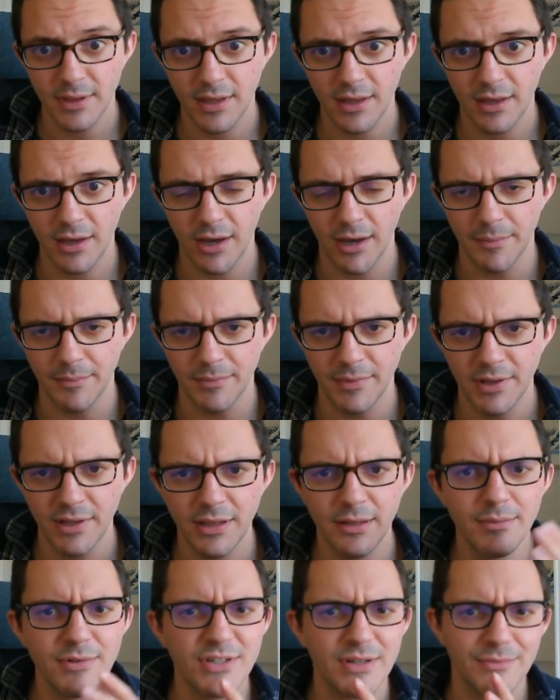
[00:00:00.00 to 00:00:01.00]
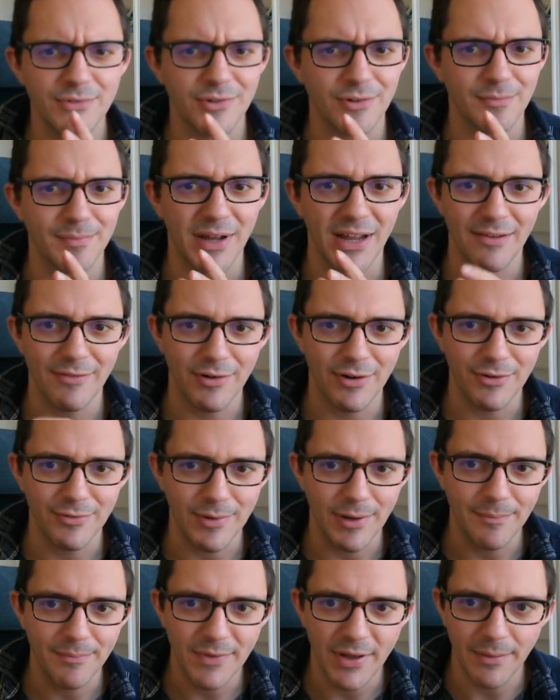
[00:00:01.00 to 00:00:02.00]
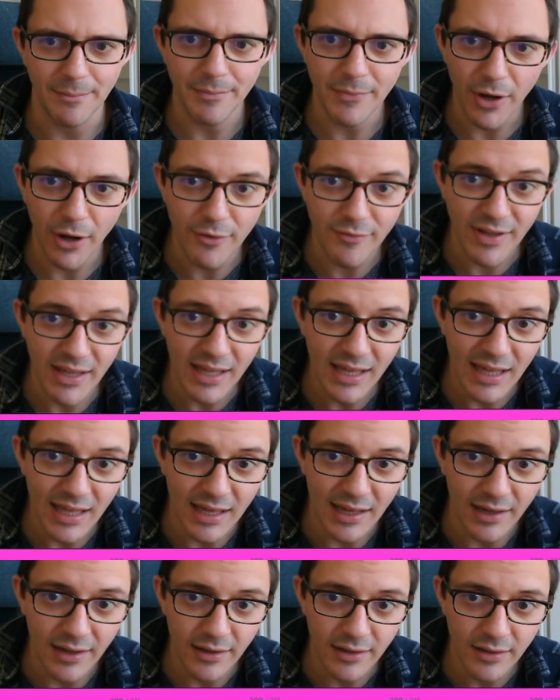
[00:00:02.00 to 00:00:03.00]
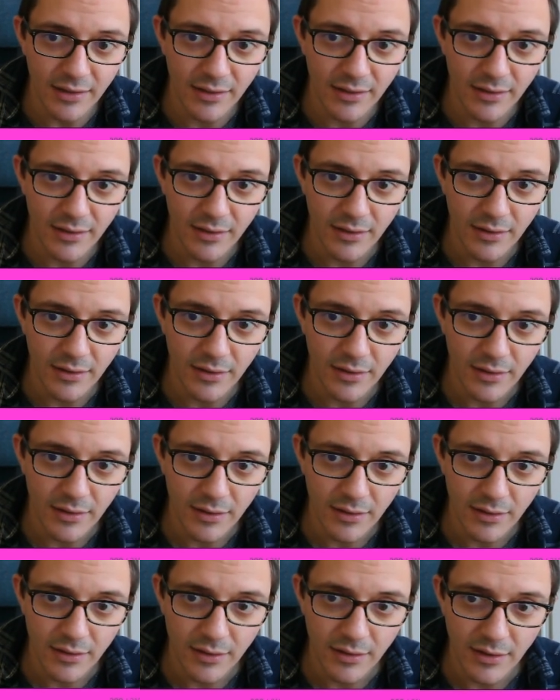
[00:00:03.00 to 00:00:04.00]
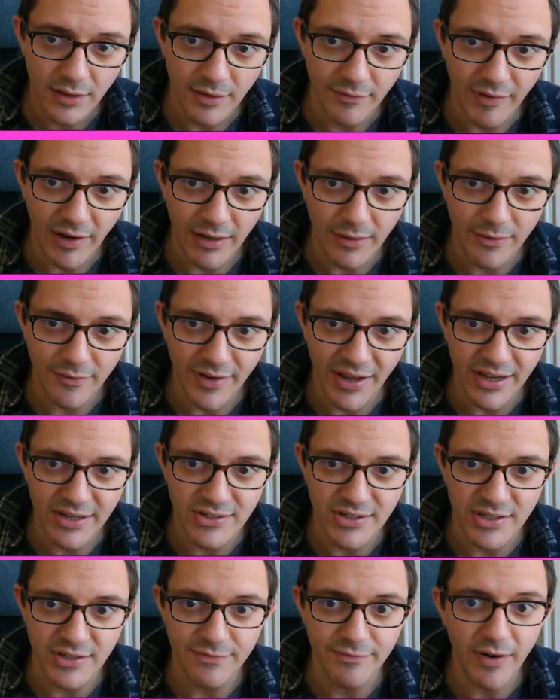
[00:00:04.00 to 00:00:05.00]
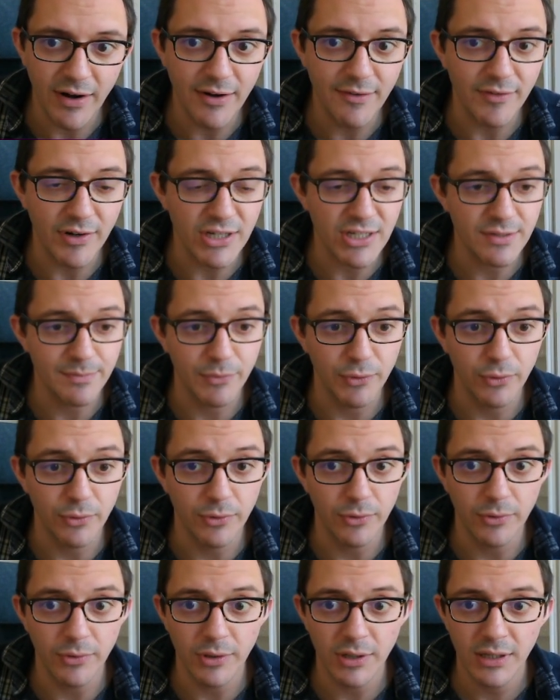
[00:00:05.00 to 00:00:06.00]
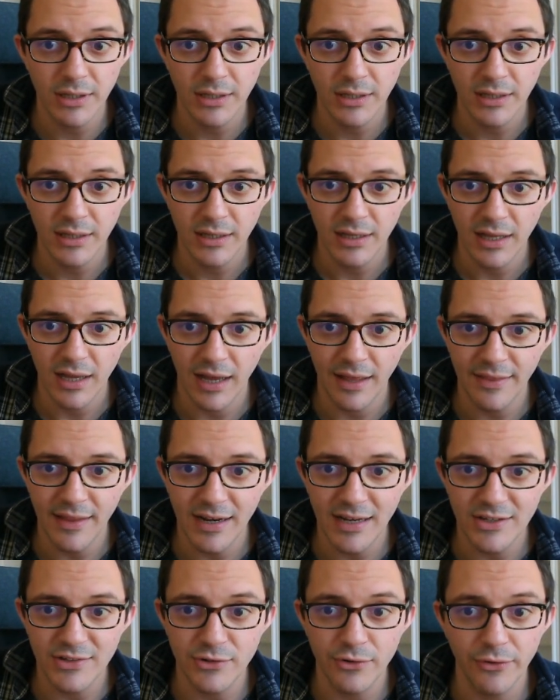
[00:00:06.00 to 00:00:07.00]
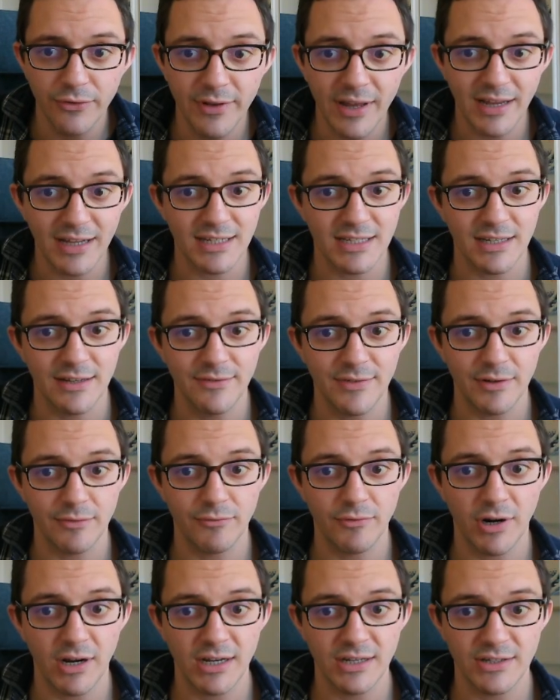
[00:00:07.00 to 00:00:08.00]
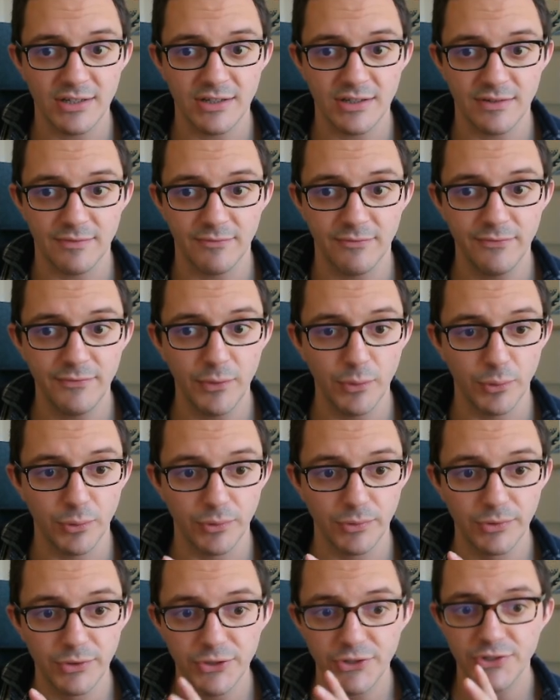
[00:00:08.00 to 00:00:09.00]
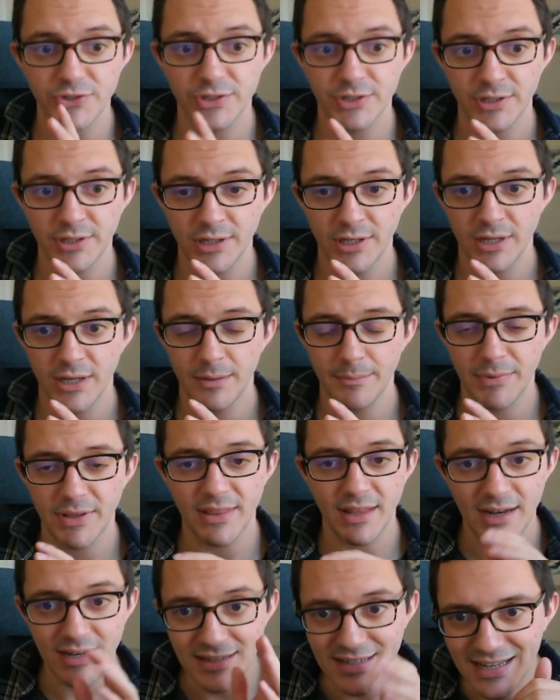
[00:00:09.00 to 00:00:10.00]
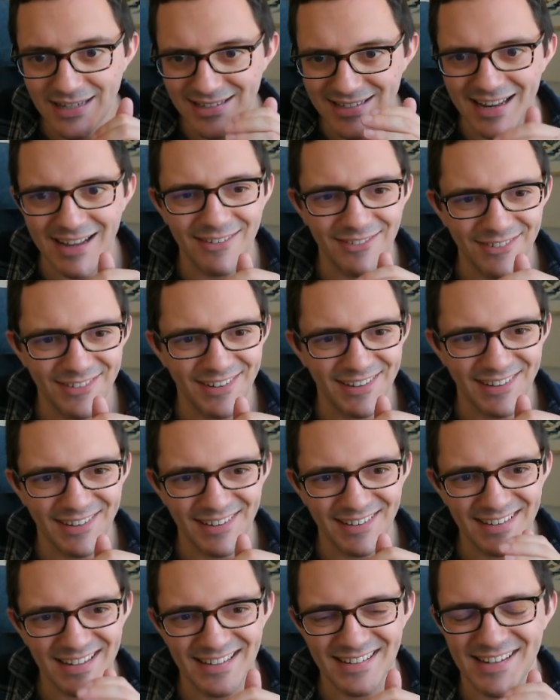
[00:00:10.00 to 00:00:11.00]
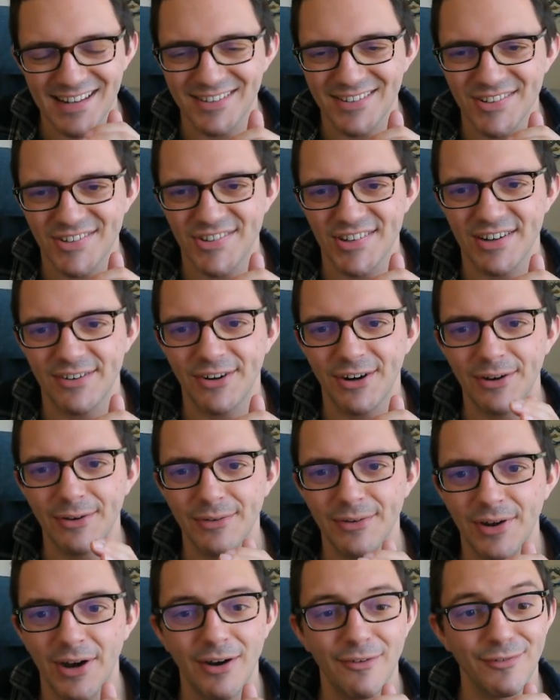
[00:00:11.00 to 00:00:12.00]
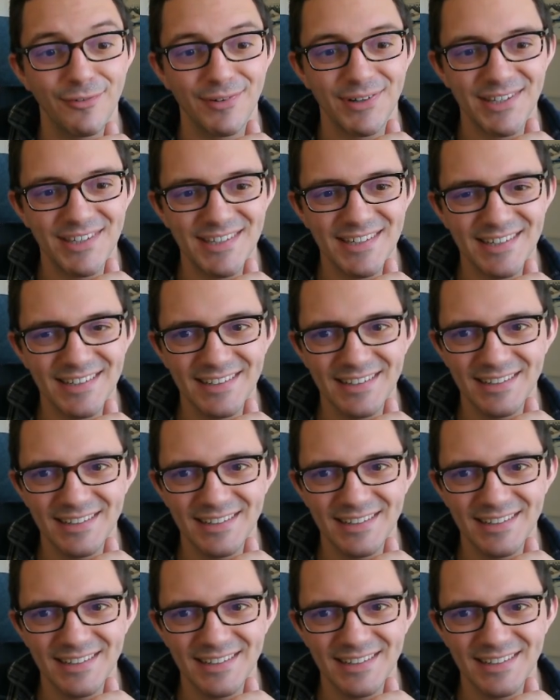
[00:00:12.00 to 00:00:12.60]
There was some sort of behavior as well. Over here, the value of x is very, very small, and then it's non-negative, it rises and falls, but then it tends down to 0 afterwards.